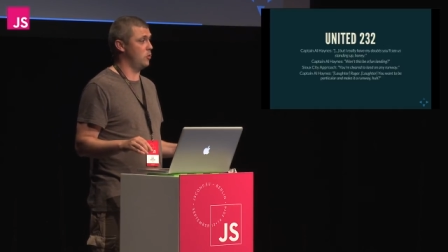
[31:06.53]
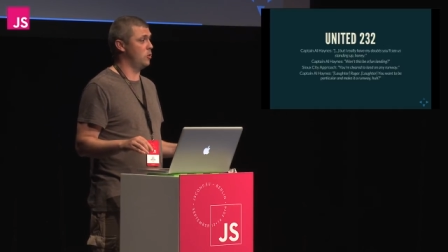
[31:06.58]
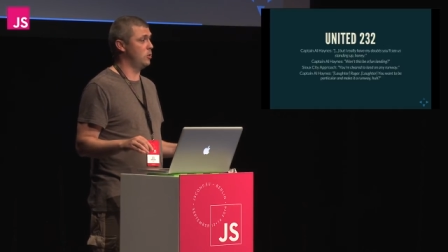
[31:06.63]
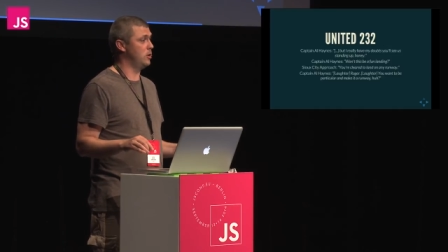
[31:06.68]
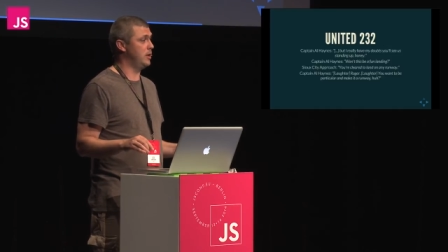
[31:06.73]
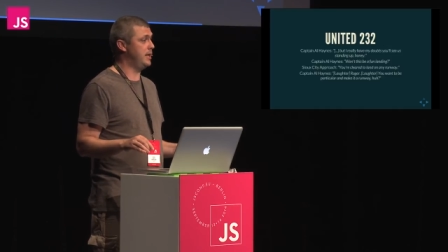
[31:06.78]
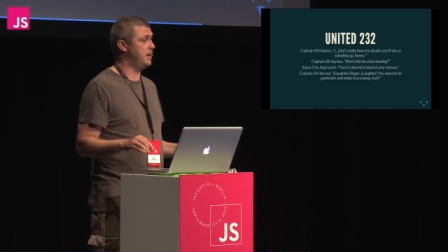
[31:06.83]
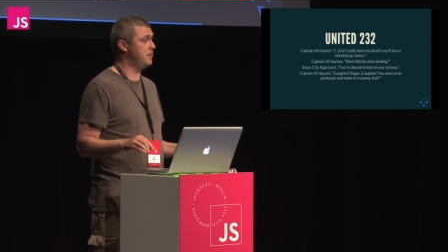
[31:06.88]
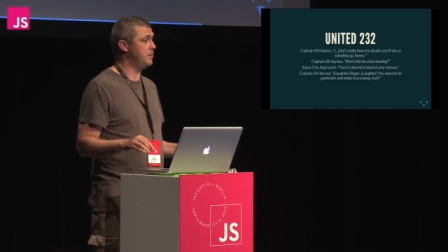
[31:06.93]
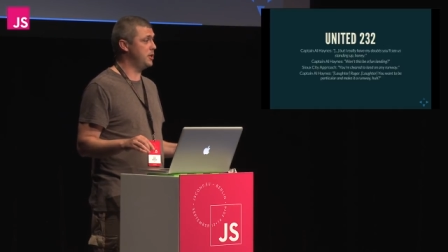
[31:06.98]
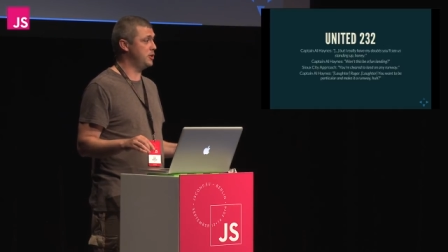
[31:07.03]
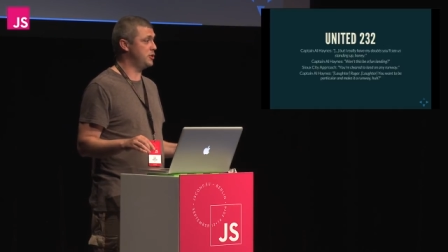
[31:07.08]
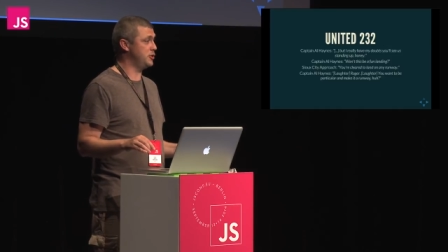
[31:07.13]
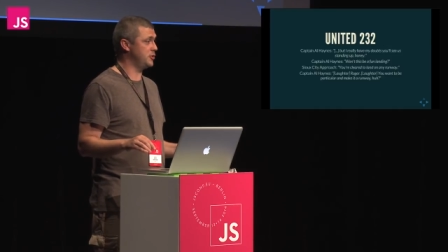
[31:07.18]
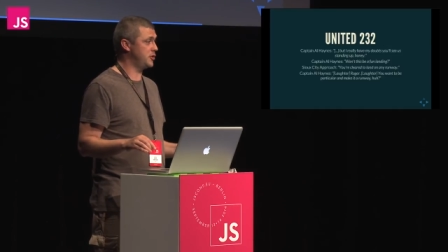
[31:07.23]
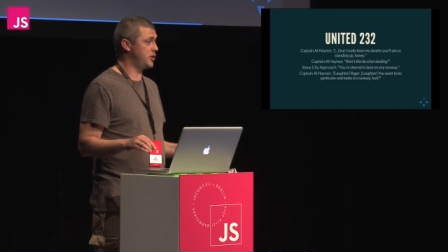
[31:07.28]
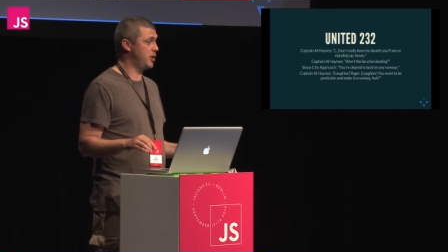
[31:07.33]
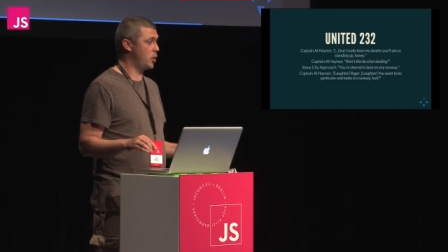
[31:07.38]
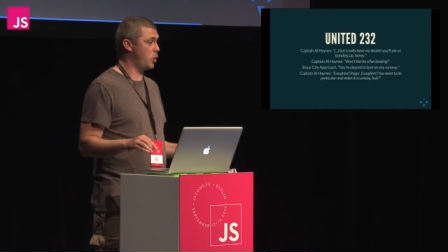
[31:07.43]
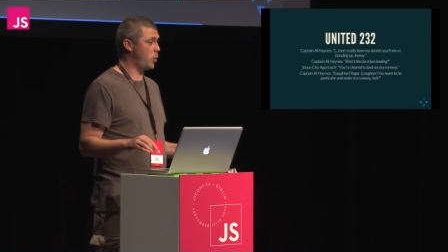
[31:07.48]
all the
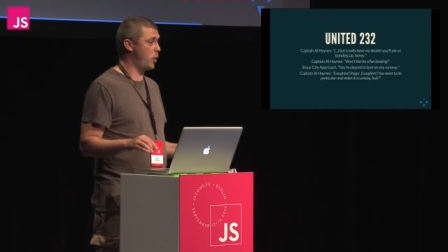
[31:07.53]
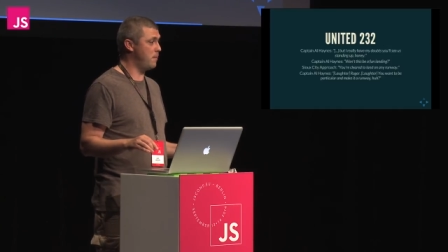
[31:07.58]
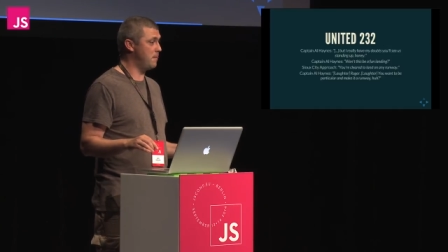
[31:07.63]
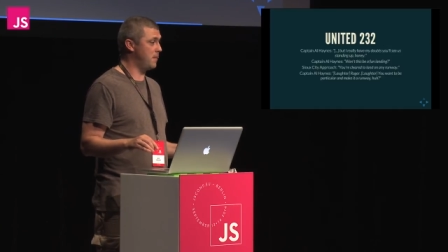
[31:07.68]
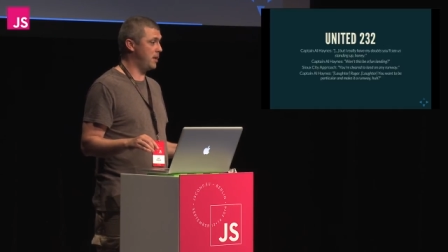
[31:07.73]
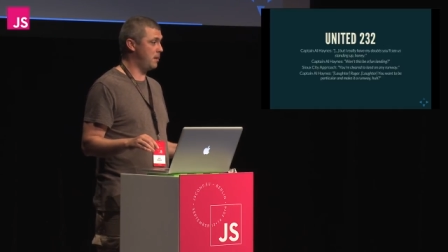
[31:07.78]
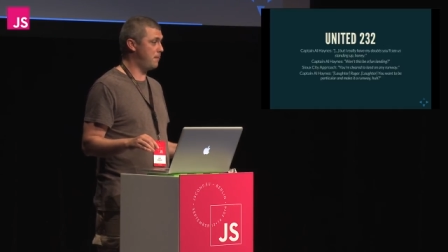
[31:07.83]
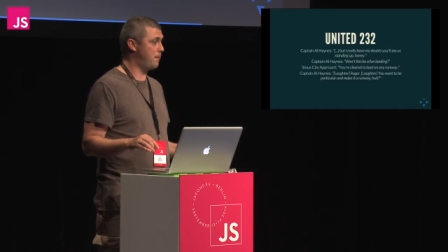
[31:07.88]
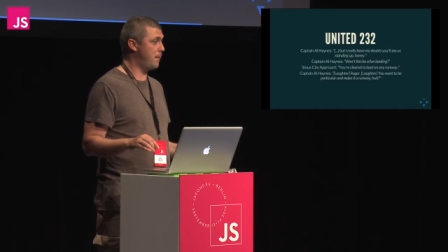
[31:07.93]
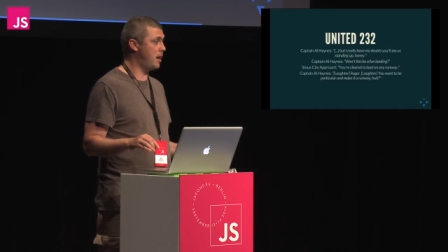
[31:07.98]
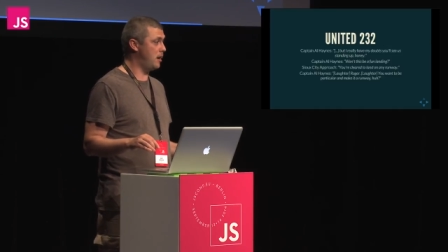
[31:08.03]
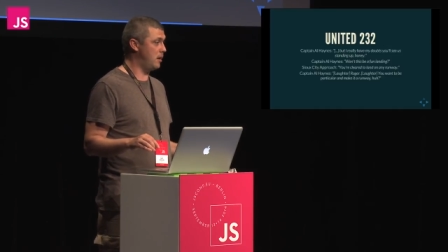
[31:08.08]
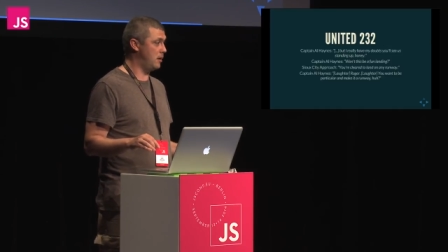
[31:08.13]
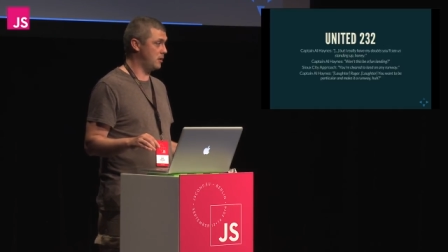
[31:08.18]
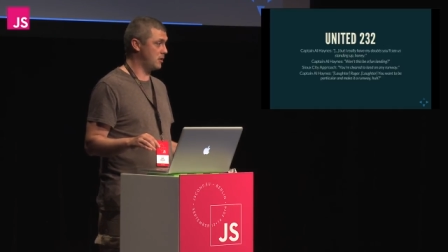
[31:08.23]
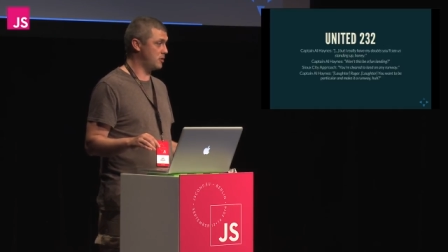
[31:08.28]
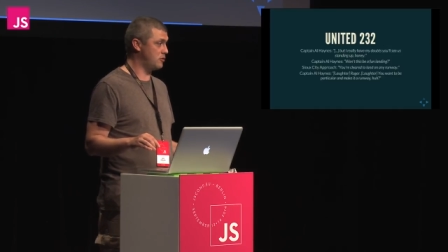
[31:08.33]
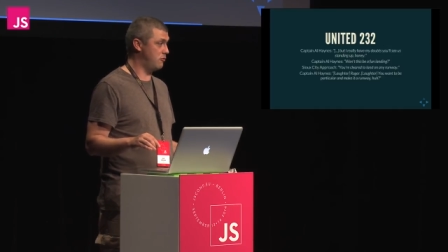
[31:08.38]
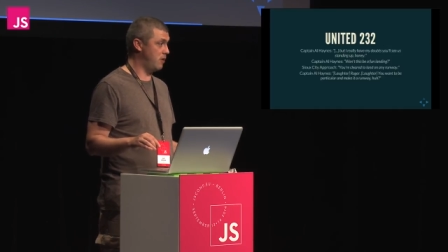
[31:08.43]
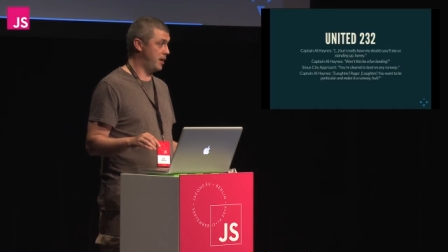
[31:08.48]
emergency equipment
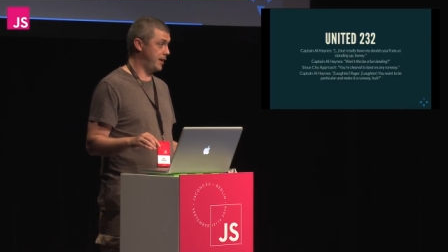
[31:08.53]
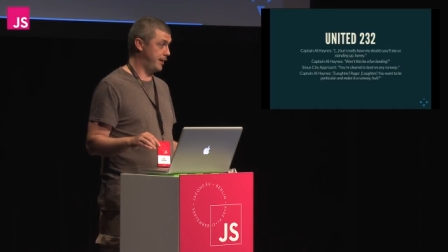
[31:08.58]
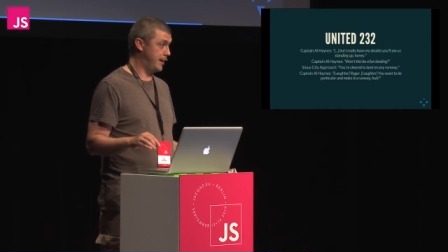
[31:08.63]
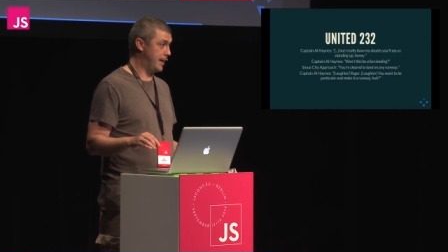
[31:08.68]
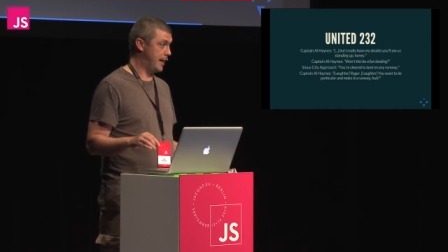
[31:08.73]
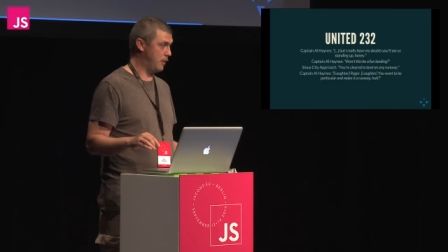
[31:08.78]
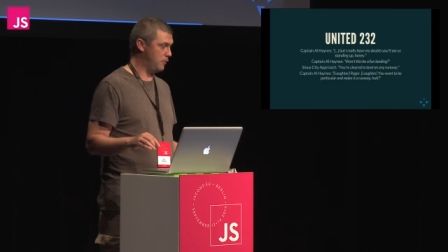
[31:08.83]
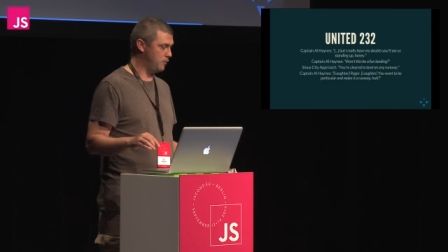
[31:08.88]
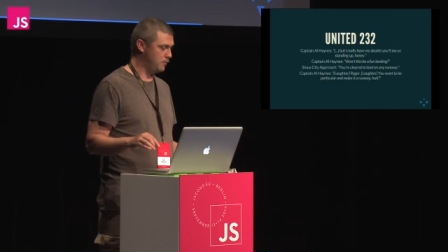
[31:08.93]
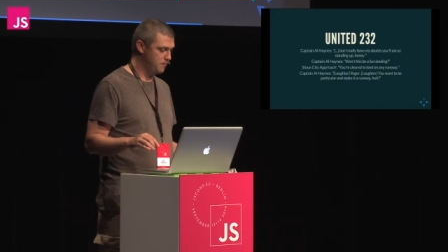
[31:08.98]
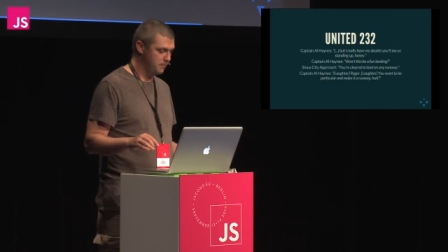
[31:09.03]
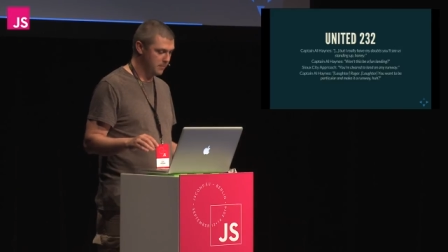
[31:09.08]
parked right now.